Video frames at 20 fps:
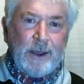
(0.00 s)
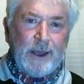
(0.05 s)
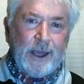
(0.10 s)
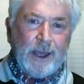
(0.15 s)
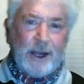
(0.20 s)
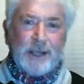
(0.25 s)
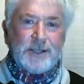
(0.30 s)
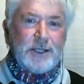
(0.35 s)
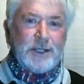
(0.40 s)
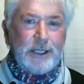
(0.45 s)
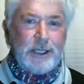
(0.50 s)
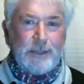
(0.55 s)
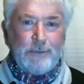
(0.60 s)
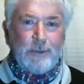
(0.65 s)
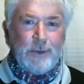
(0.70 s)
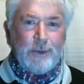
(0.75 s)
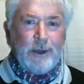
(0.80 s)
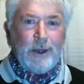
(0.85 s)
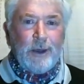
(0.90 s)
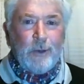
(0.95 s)
And I said to
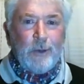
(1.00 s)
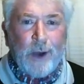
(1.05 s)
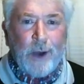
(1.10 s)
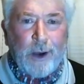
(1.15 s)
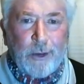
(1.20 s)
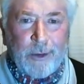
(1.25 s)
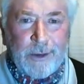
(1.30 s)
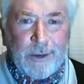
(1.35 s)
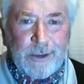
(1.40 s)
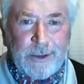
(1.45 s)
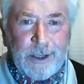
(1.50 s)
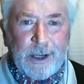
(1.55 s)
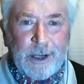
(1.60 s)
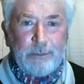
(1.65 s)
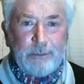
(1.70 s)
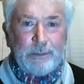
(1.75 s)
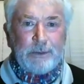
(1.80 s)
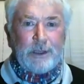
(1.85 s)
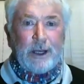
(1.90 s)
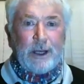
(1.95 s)
him, wow,
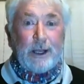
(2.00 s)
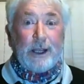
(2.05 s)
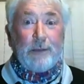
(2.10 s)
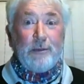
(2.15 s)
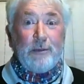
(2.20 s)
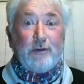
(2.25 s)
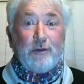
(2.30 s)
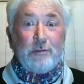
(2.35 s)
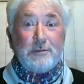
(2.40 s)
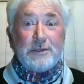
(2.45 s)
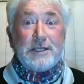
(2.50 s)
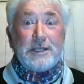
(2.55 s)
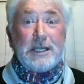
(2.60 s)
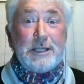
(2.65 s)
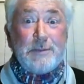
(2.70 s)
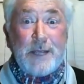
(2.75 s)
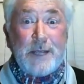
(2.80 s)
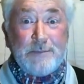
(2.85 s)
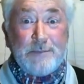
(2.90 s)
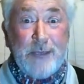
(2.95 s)
coming from a
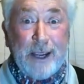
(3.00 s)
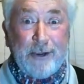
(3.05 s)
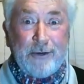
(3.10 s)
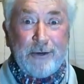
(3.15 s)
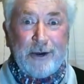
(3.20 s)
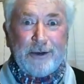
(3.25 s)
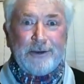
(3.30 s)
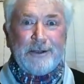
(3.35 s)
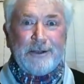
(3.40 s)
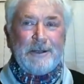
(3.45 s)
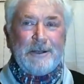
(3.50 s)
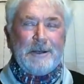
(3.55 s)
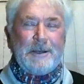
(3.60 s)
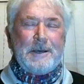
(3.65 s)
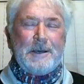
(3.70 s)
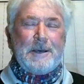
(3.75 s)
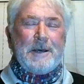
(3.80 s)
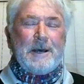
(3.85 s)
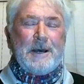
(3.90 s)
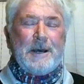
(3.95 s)
Mercedes-Benz background,
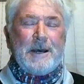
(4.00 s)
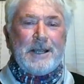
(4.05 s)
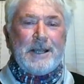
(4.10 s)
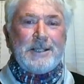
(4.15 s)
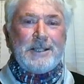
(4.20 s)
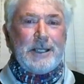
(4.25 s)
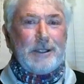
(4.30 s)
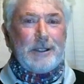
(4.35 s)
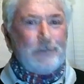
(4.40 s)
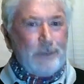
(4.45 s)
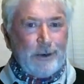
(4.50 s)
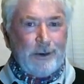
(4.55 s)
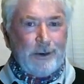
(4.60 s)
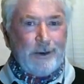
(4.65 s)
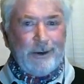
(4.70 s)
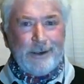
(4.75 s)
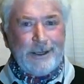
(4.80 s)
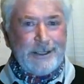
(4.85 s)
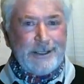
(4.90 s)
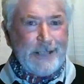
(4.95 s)
I said to him,
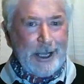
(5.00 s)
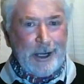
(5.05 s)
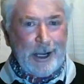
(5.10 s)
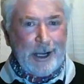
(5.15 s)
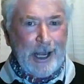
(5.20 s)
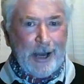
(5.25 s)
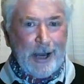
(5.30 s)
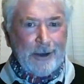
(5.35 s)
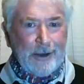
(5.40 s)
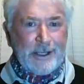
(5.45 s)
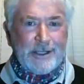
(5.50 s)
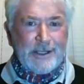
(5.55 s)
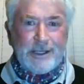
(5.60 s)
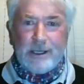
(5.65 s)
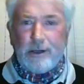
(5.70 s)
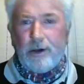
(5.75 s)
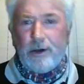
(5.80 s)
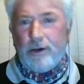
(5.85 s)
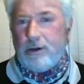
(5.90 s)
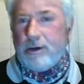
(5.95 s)
is that allowed? He
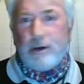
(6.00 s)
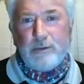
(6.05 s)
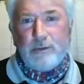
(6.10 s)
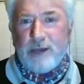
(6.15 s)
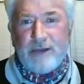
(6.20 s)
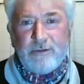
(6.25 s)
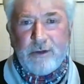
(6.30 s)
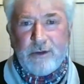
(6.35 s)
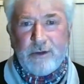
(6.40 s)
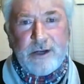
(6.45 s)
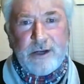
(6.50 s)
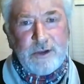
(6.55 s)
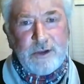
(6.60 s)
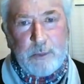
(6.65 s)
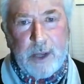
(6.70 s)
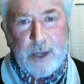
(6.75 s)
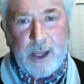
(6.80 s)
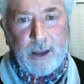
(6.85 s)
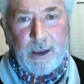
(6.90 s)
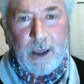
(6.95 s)
said, oh yeah, we have the right to
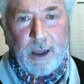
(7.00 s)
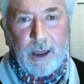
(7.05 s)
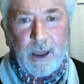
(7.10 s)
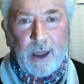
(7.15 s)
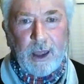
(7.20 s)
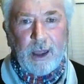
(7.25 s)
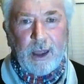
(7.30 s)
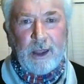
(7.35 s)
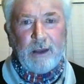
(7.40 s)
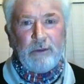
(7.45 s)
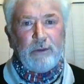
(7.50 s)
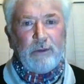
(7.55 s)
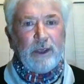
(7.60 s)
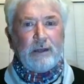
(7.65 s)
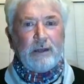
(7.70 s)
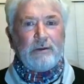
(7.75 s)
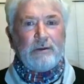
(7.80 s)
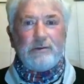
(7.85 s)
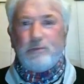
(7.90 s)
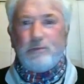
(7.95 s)
repair. We
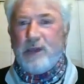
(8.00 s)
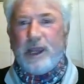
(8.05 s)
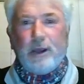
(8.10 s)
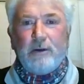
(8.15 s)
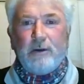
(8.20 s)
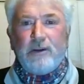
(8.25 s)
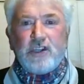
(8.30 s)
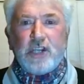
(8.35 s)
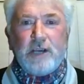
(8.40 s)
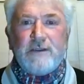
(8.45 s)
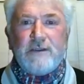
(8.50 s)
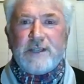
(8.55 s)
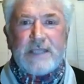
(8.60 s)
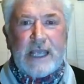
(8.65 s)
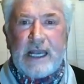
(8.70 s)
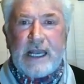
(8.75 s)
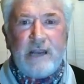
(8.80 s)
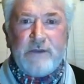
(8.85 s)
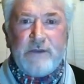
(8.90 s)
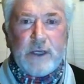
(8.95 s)
can service
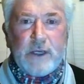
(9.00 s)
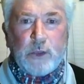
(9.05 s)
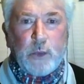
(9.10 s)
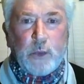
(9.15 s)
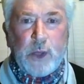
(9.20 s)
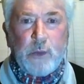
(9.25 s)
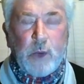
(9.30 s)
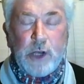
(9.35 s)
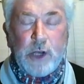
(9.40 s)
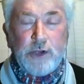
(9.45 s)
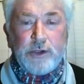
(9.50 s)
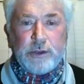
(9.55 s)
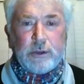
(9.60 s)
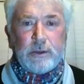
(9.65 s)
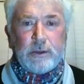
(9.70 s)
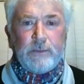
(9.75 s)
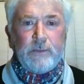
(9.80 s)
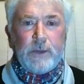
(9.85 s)
any vehicle we want to.